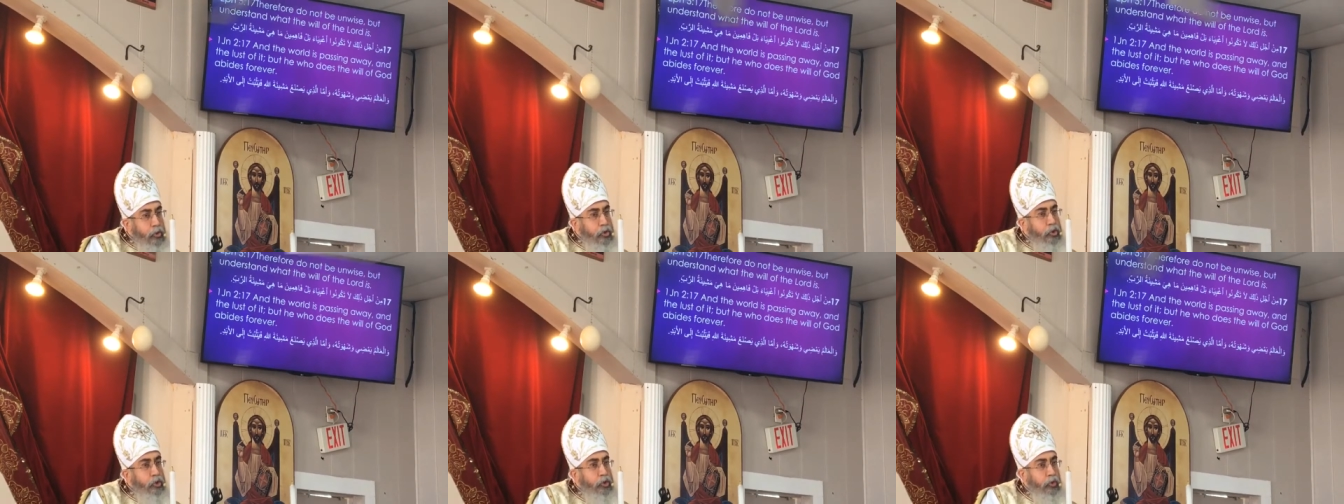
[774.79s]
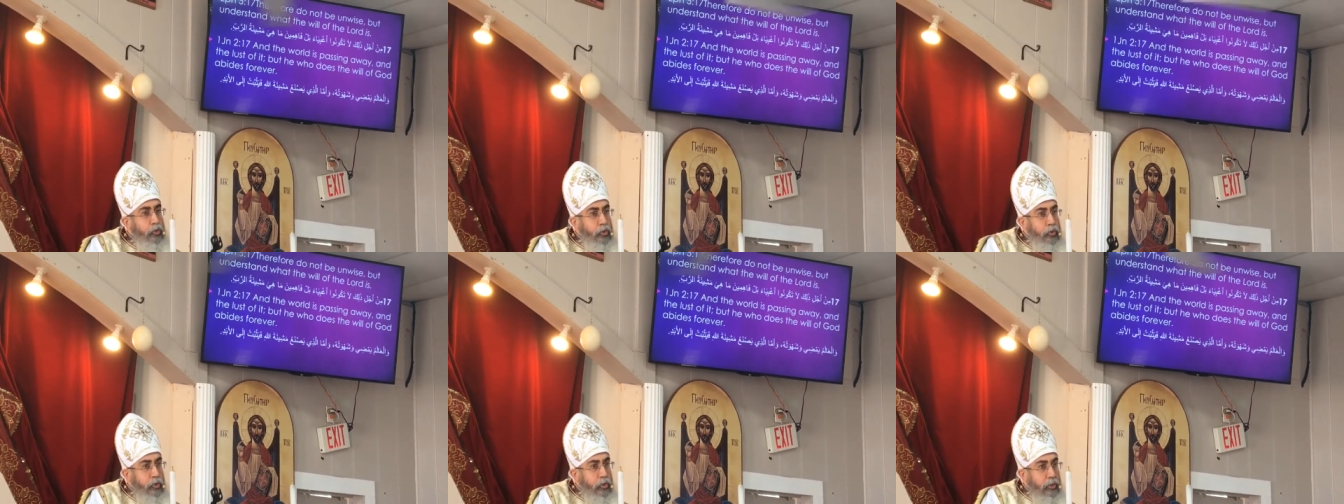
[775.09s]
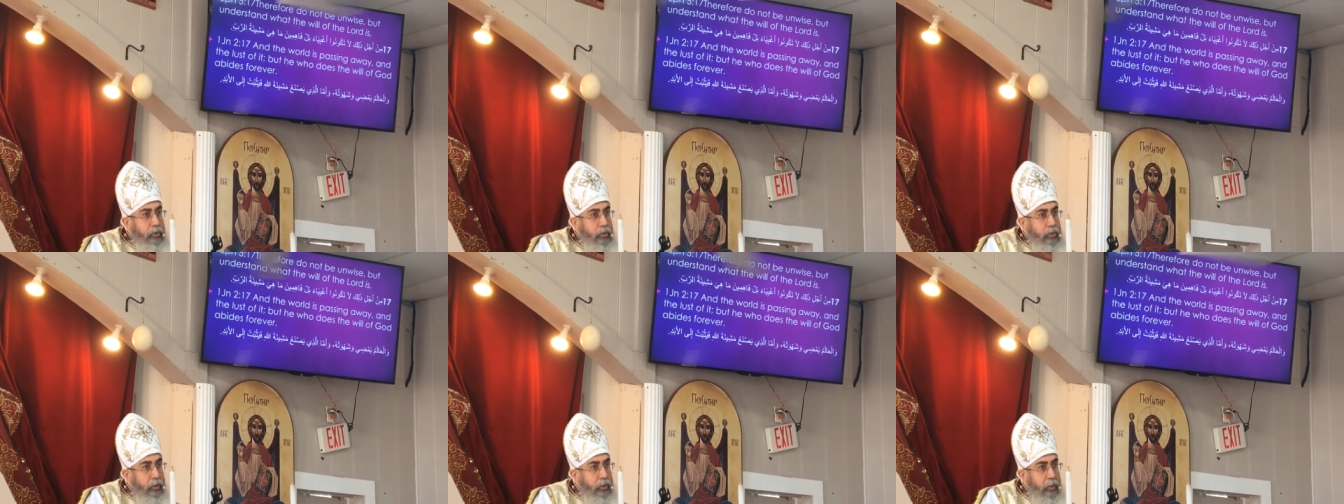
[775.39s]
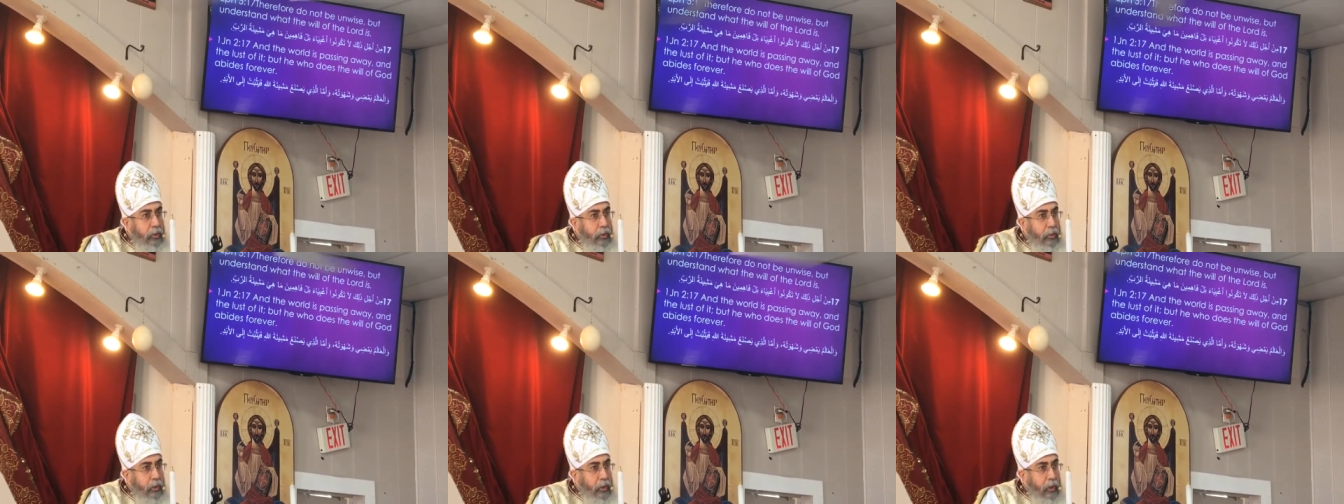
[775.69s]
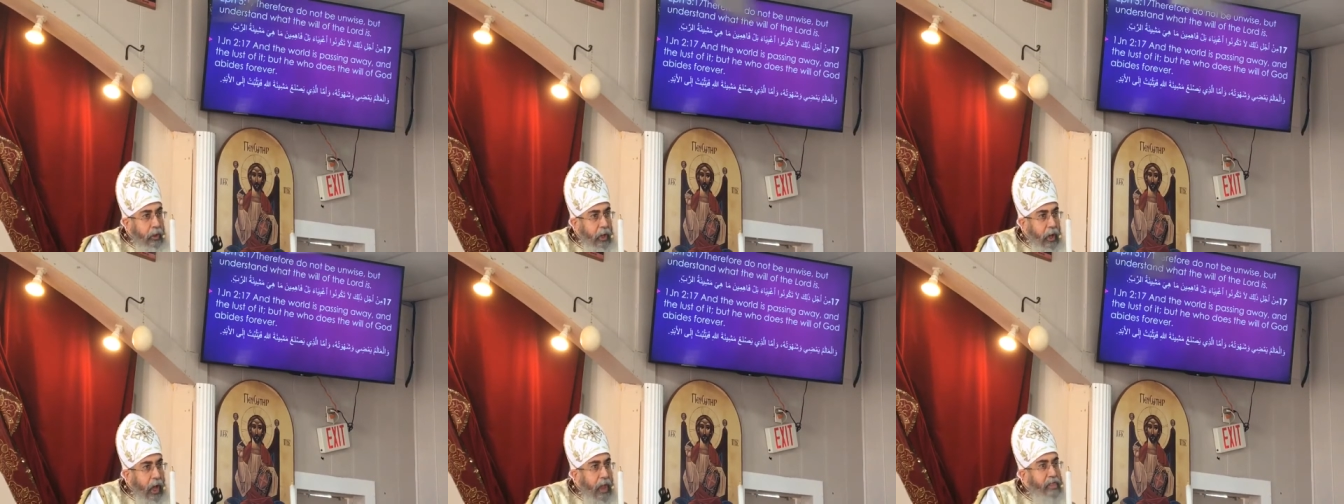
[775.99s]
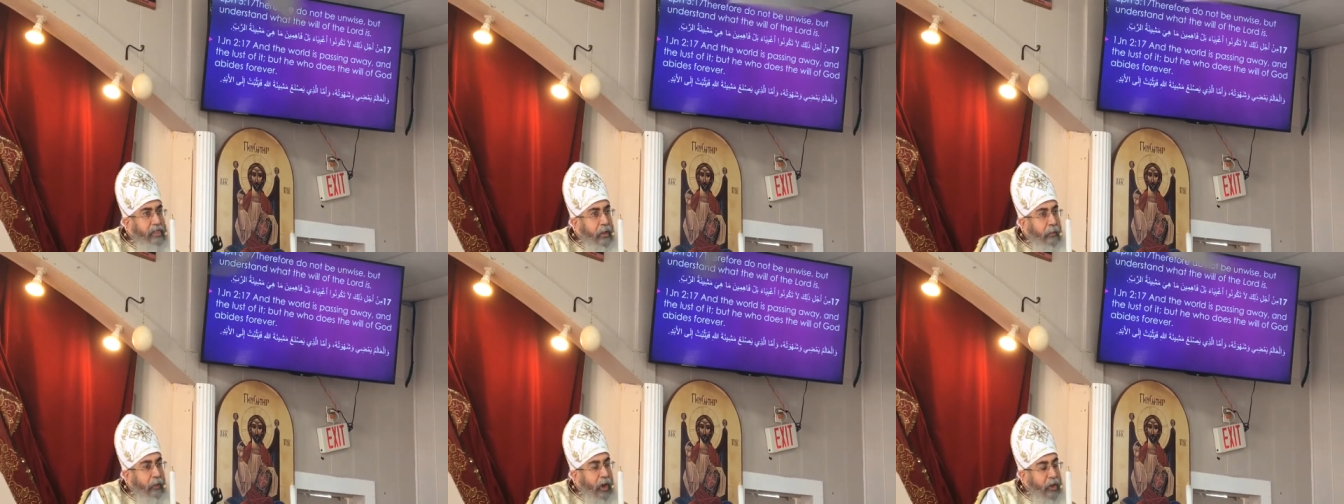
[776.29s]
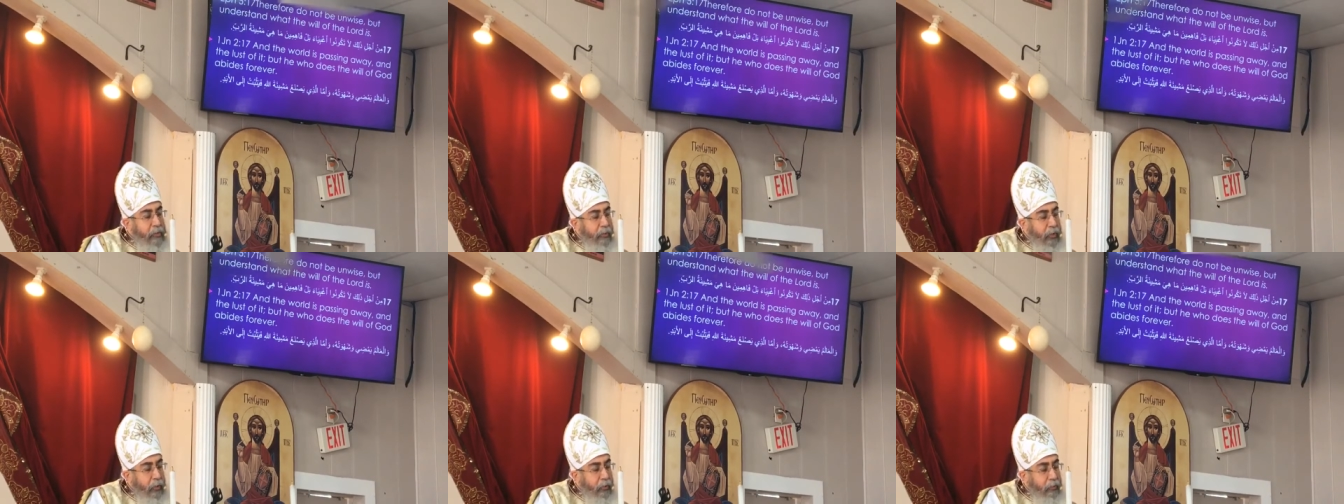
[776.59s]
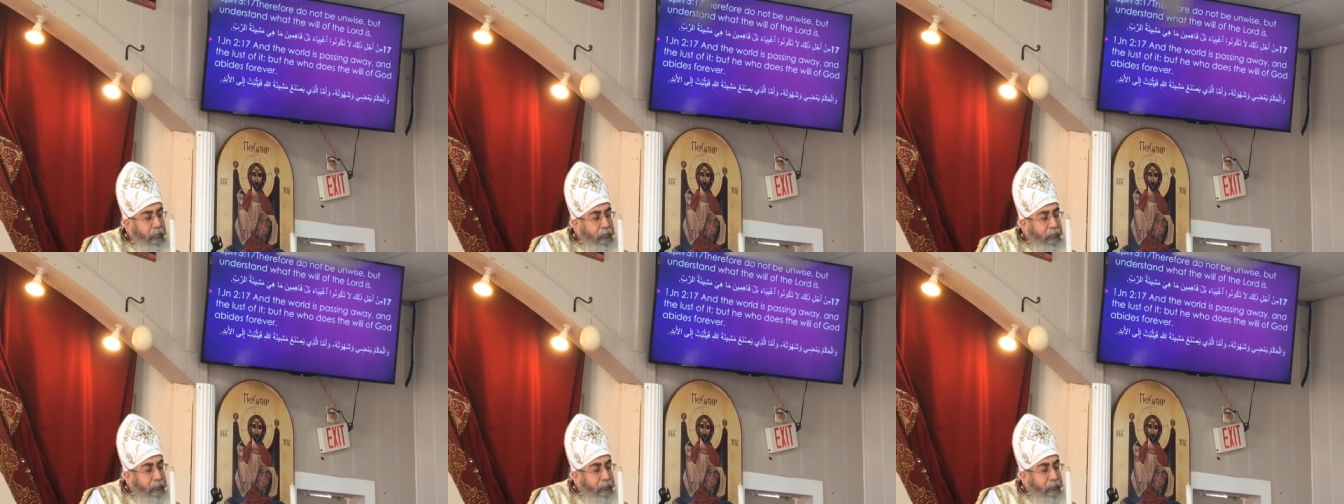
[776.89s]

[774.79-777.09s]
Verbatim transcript: to do in the Bible.